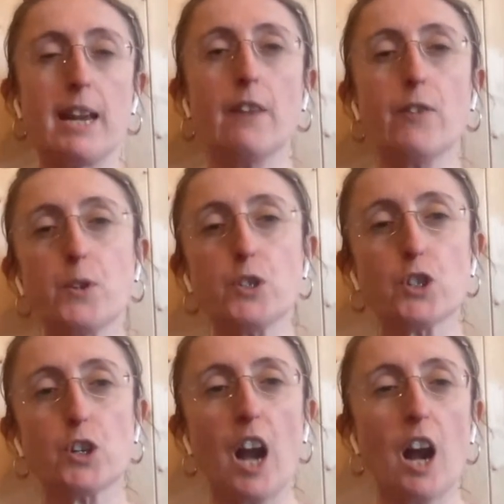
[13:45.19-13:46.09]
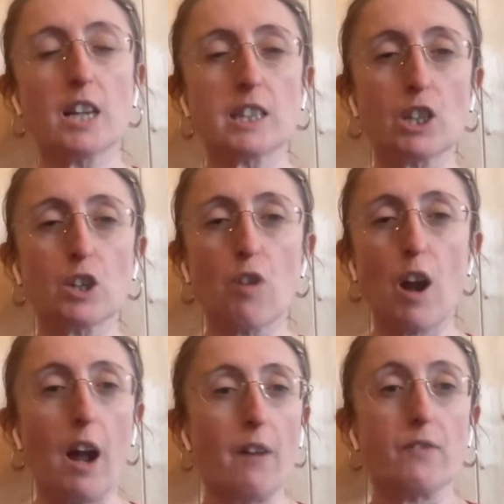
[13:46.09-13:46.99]
If you enjoy arts and
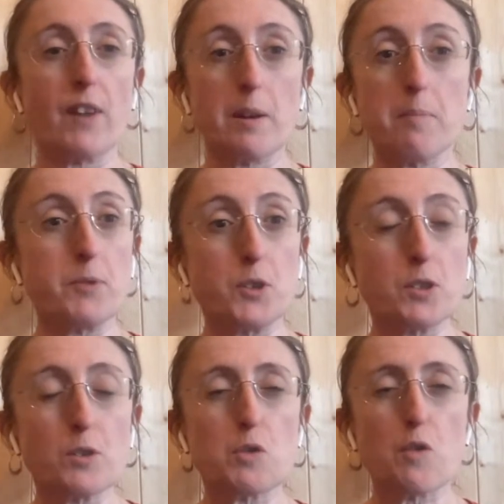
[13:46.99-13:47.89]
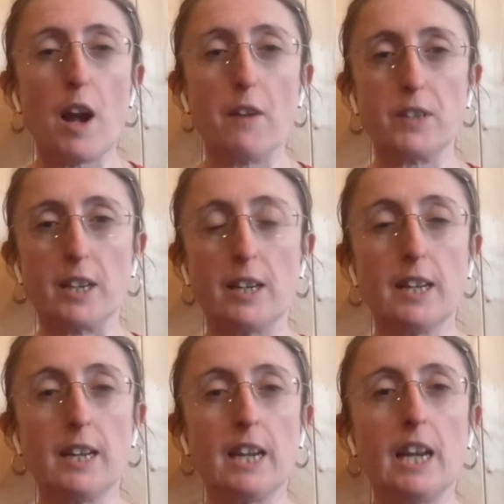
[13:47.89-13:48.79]
craft, then do some crafting.
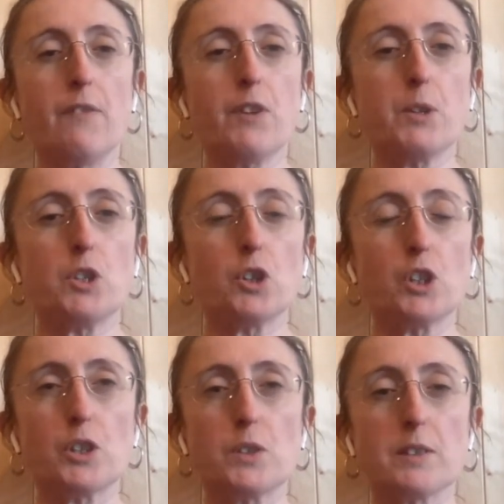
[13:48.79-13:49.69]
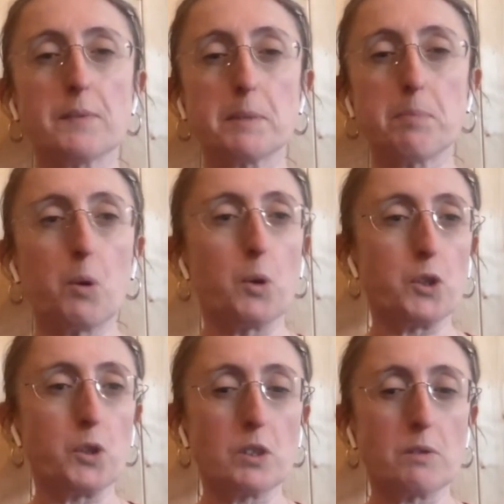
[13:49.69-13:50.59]
If you enjoy doing some
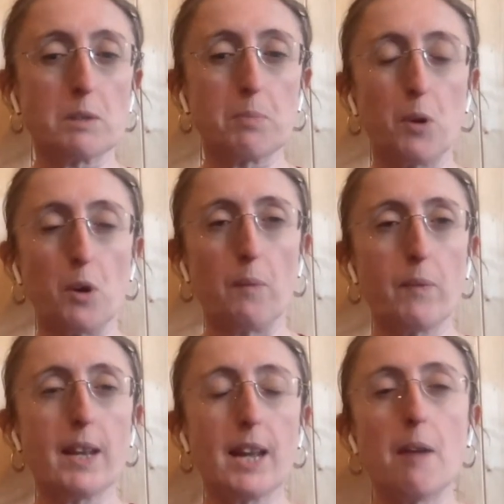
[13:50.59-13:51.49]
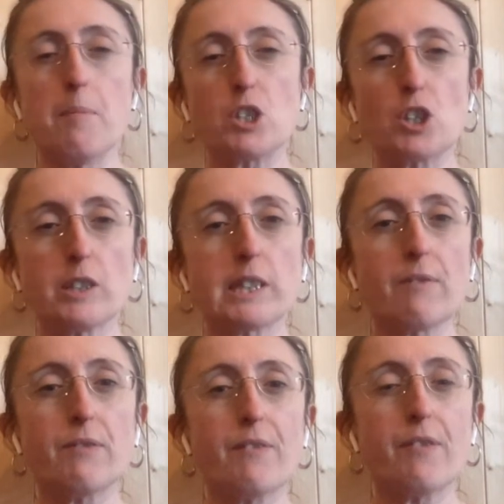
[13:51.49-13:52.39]
sport, do some sport. But do
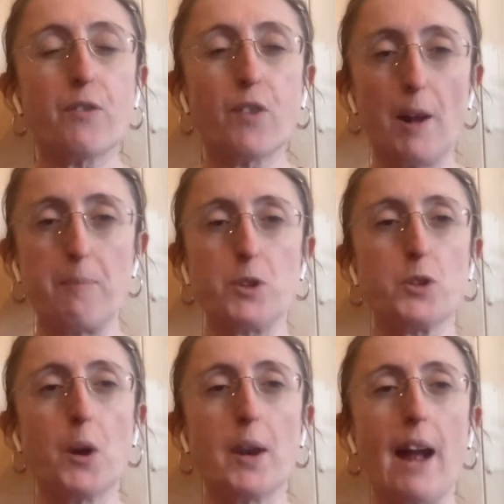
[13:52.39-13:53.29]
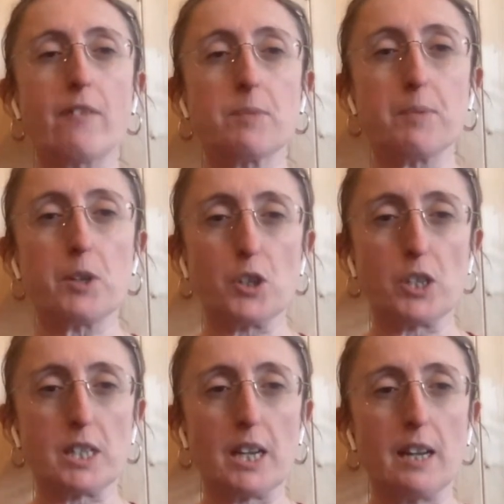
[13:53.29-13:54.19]
something for fun. You don't have to be good
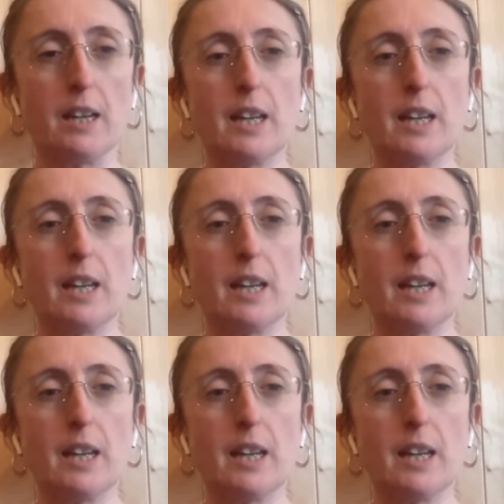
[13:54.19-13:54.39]
at it.